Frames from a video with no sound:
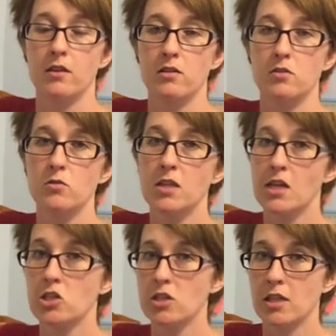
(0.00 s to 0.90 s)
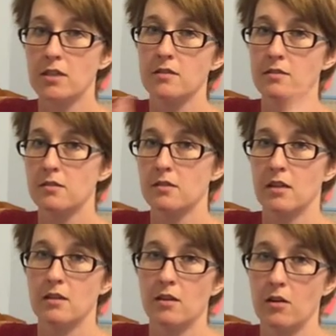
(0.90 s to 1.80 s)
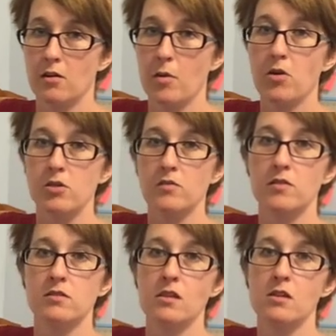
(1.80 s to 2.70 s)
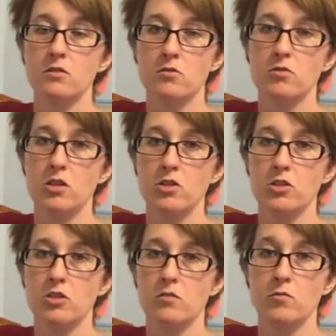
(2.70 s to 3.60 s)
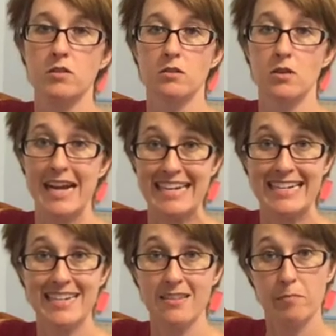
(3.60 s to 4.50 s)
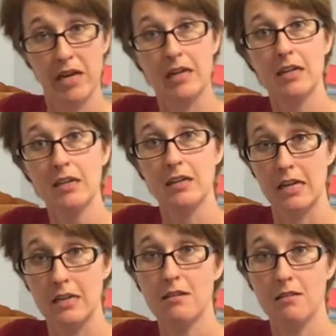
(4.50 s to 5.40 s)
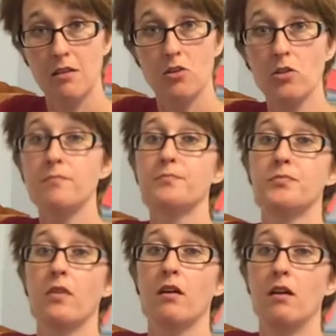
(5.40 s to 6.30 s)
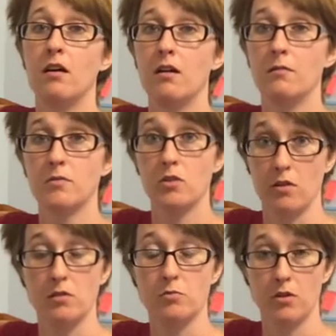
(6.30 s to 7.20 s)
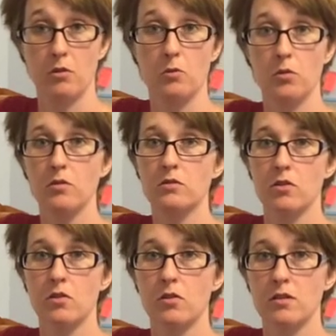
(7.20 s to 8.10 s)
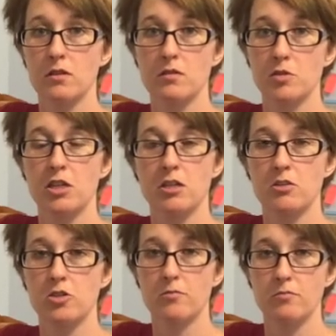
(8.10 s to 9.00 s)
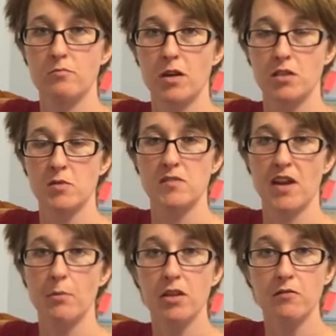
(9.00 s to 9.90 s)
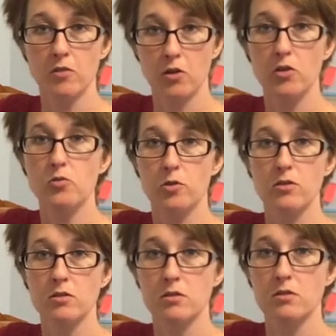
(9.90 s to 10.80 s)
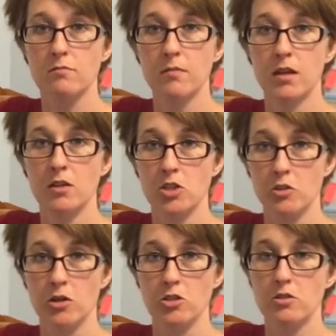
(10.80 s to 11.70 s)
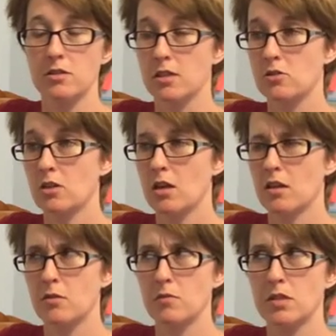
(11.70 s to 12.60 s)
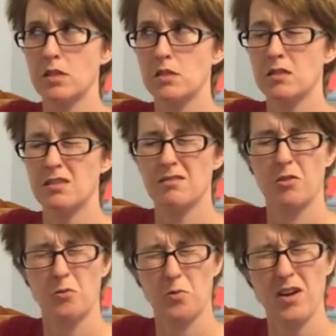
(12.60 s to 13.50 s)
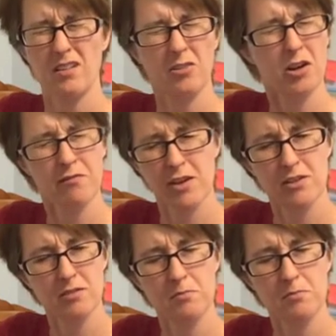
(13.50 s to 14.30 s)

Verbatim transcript: the association that this that they are part of this lake association. It was their 90th picnic, 90th year. Um, so that was pretty cool. So this has been in my husband's family for numerous generations. Actually, I think it was his great grandfather